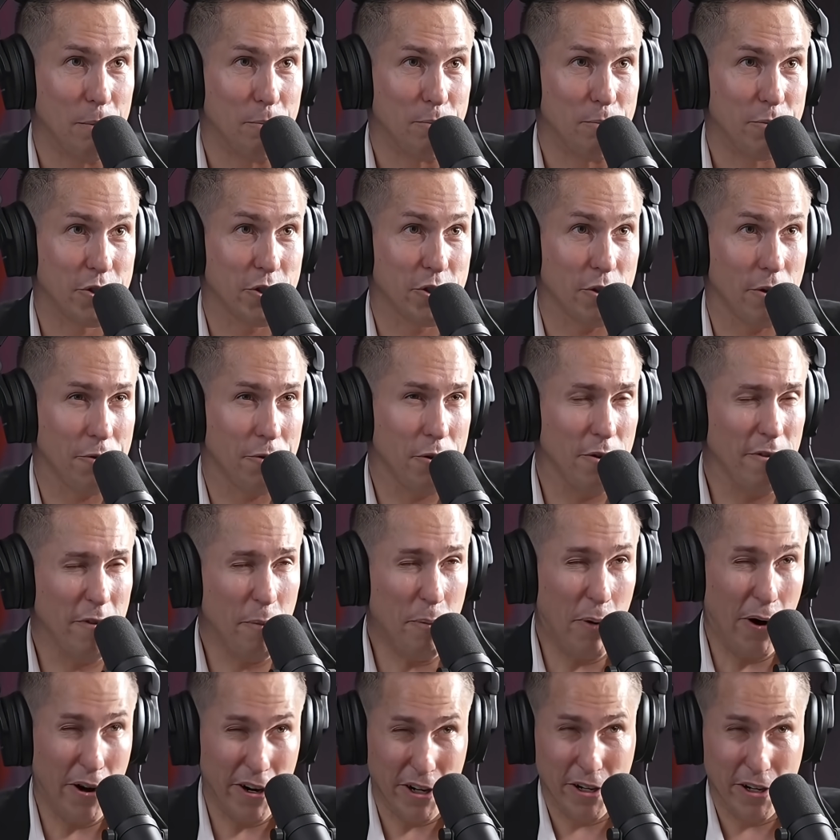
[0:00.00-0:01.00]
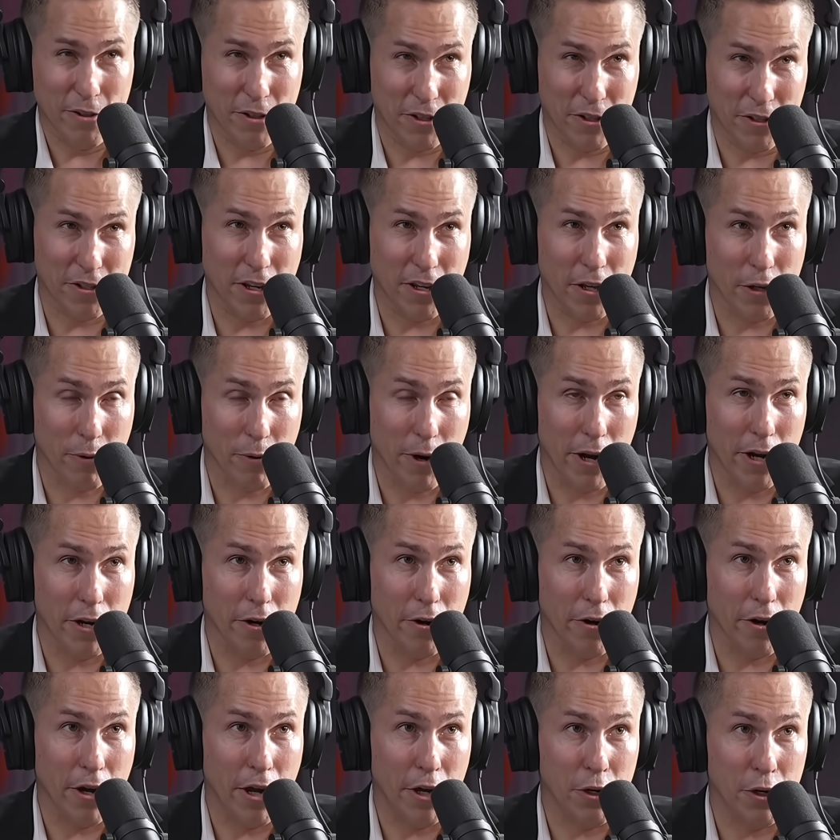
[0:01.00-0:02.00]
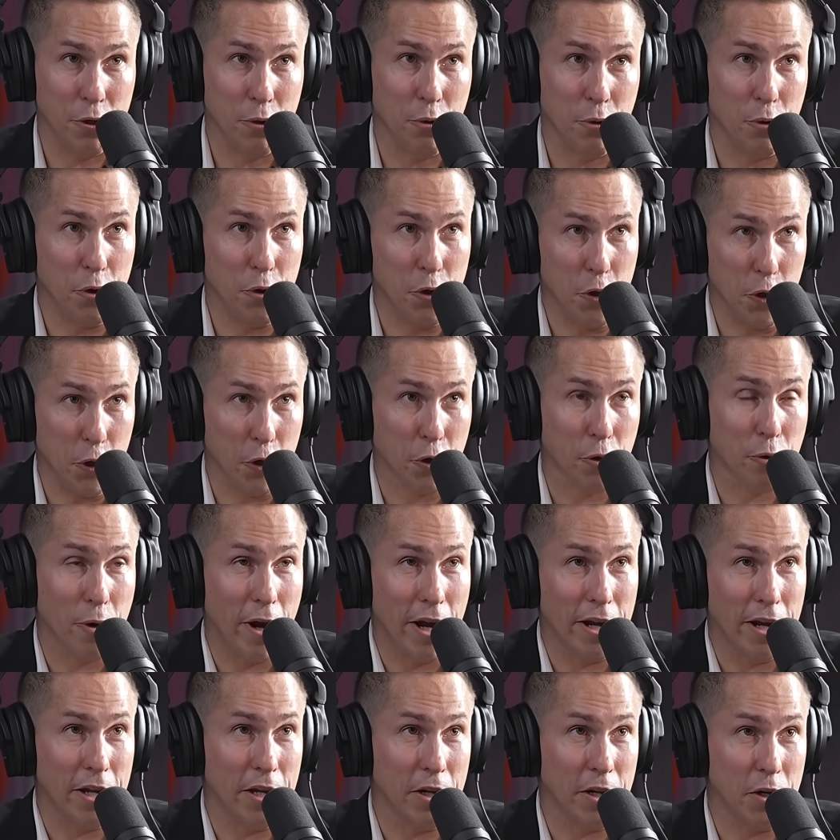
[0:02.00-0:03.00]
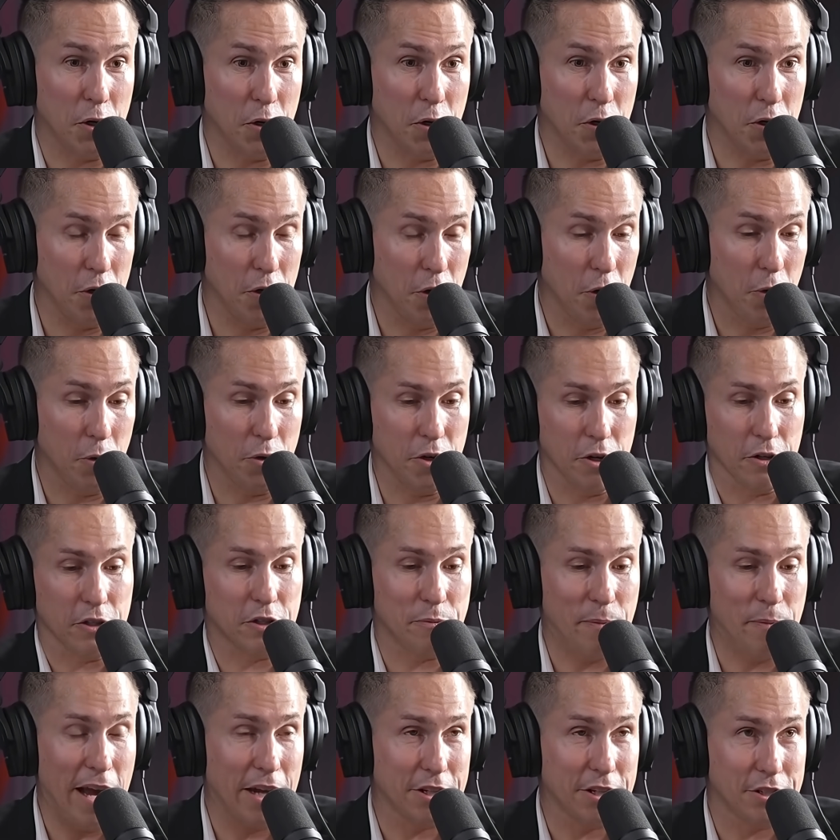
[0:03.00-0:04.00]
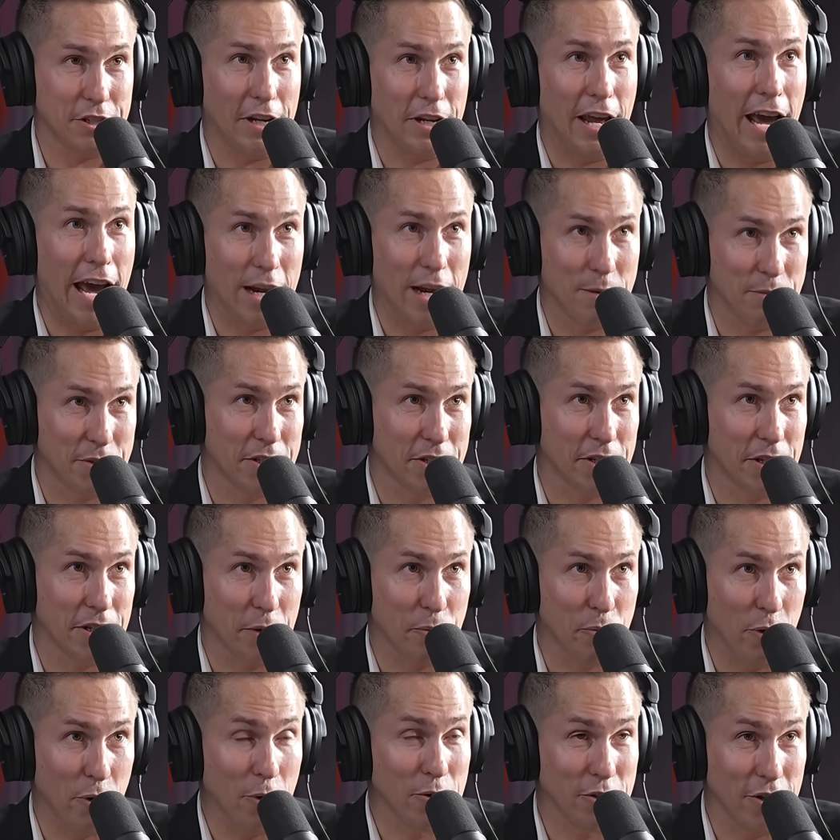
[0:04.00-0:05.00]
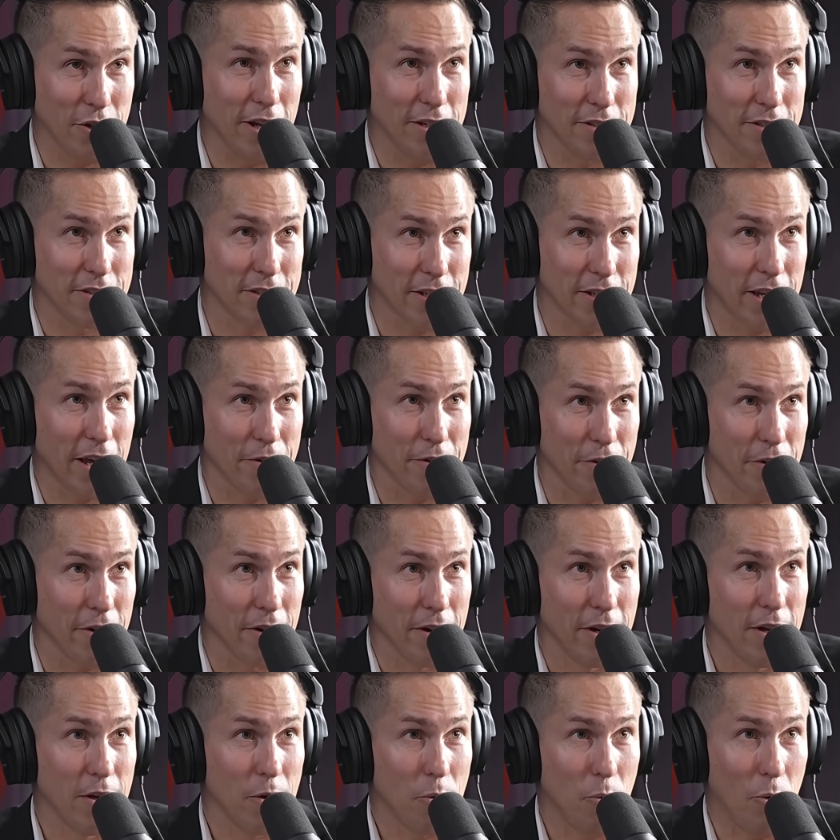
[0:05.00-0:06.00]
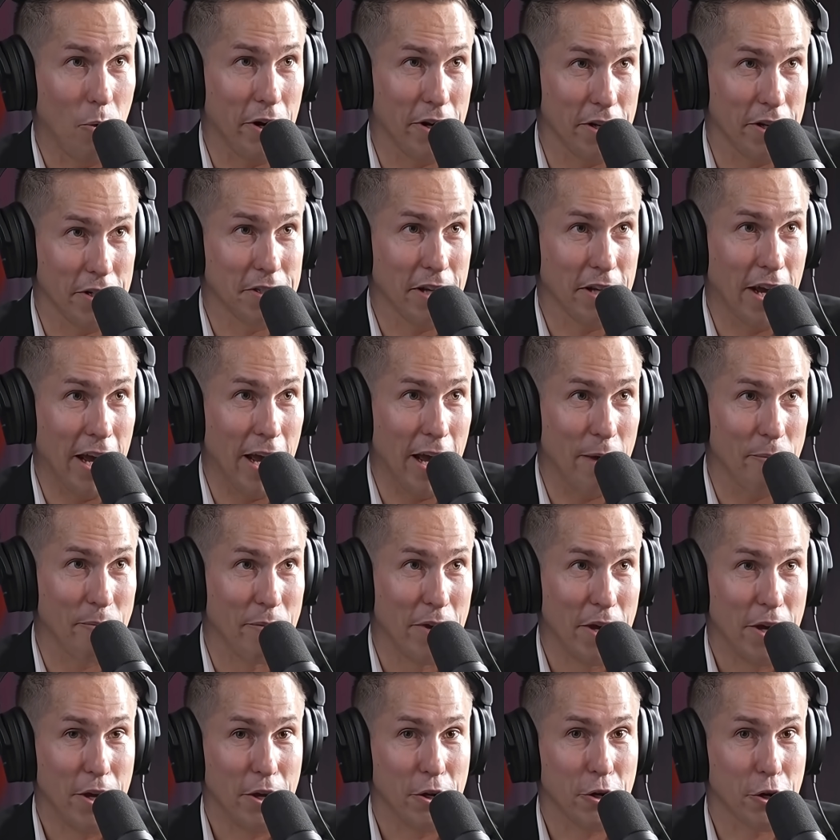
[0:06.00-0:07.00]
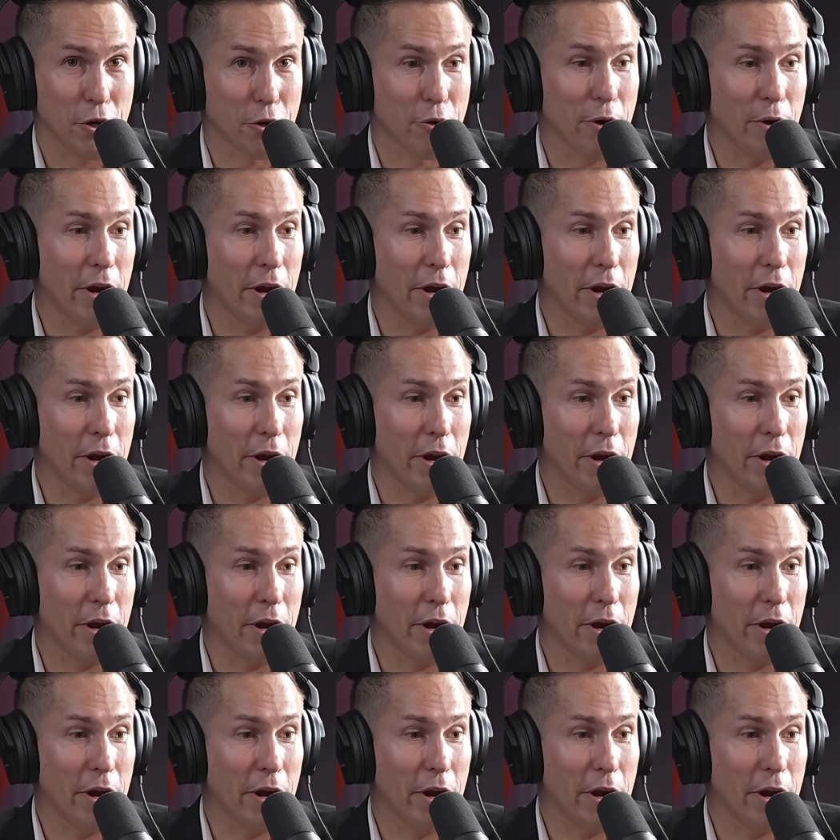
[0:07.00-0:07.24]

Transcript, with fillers: So if you have a particle accelerator and you you're creating, you know, you're smashing atoms to get protons together one at a time, mm -hmm. you're mm-hmm.